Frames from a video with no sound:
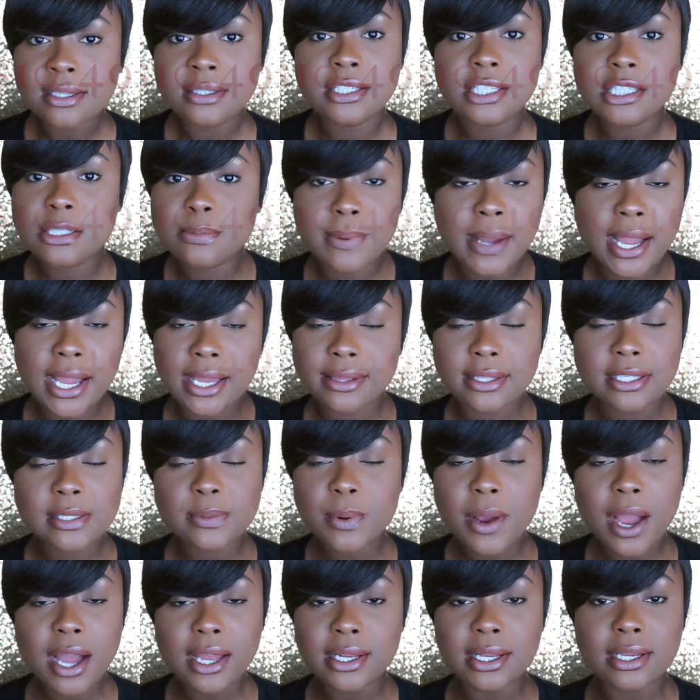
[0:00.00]
just buying this
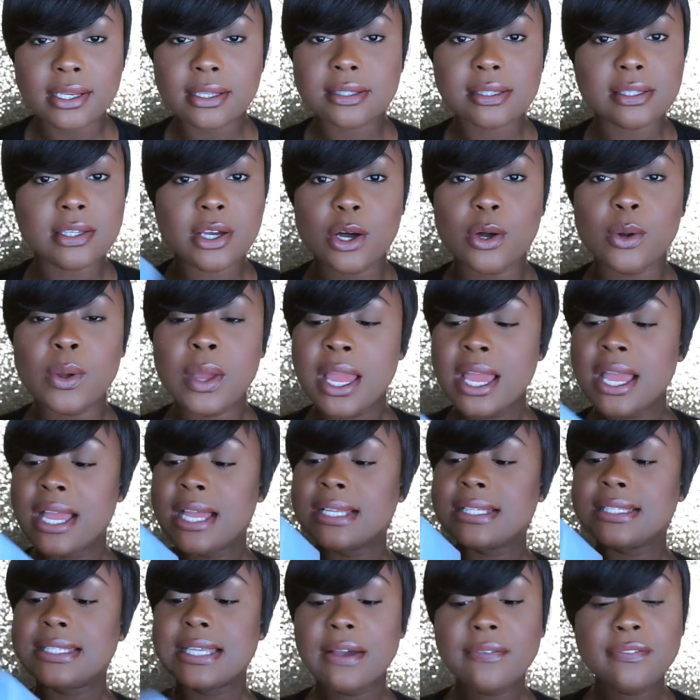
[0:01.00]
product so
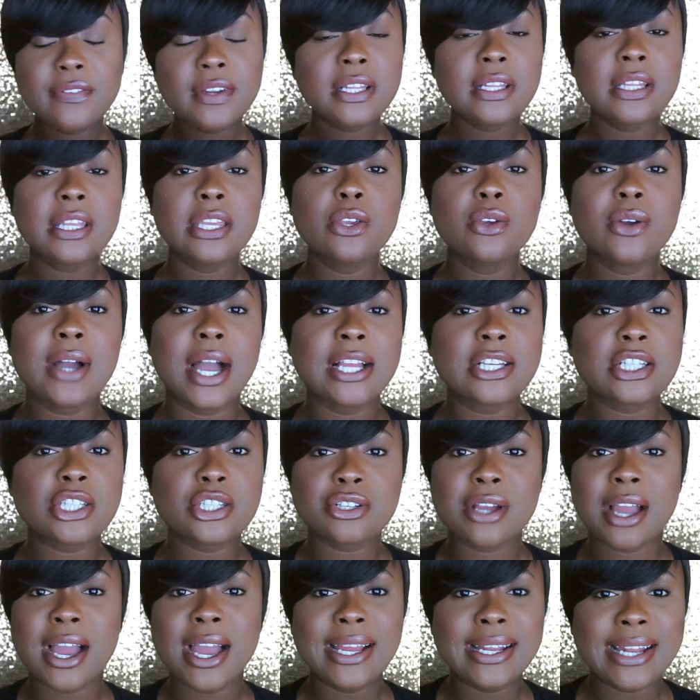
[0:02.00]
definitely you guys
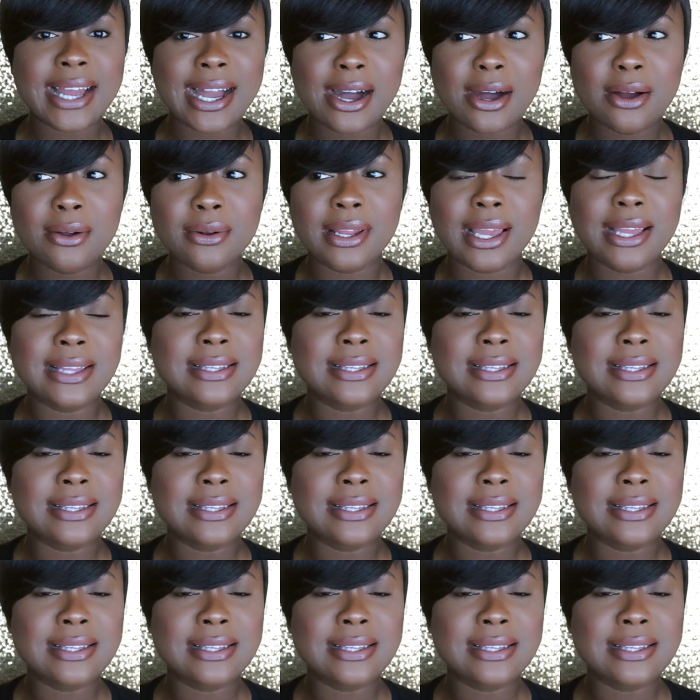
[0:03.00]
try it out